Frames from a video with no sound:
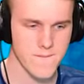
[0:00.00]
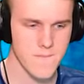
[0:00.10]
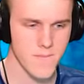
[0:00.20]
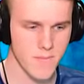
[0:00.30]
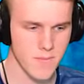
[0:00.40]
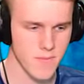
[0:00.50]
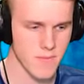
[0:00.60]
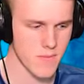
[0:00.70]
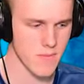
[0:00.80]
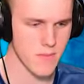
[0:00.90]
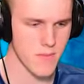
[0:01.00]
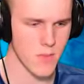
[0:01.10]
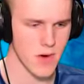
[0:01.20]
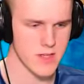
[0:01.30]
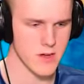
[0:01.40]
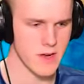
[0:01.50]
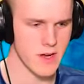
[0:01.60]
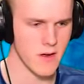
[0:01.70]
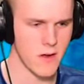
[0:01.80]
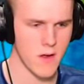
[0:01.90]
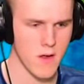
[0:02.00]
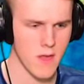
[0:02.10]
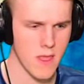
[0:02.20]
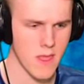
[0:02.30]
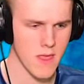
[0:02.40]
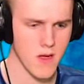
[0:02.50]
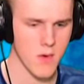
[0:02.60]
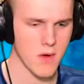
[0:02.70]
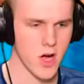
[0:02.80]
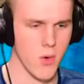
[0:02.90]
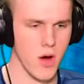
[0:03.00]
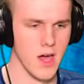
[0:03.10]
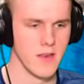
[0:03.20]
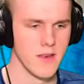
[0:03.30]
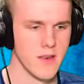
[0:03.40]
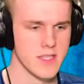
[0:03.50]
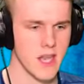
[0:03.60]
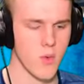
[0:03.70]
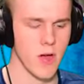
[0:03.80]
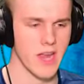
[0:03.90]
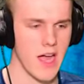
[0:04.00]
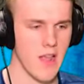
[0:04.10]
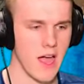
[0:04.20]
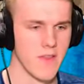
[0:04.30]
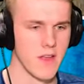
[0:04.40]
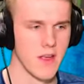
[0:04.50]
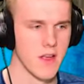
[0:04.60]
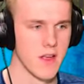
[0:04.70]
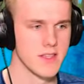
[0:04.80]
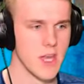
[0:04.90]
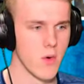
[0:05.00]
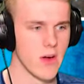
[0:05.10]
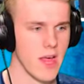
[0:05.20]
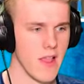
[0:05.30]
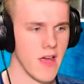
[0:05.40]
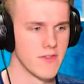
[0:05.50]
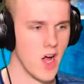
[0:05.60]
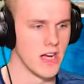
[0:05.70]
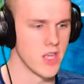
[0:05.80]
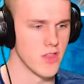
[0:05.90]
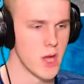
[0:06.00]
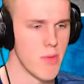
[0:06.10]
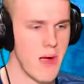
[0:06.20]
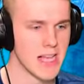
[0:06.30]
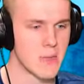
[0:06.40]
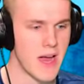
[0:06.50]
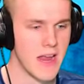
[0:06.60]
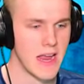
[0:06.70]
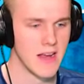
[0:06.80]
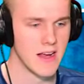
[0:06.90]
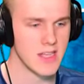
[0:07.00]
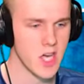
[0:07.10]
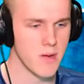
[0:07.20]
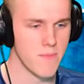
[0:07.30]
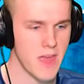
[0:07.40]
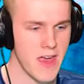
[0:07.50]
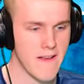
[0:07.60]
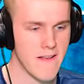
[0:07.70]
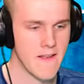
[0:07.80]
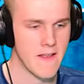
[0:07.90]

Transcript: Where is he? One guy's over here. Got one. Where There's is like he? one Get guy him. left. It's like one guy left. Oh, he's on top of the bounce pad. He's on the thing.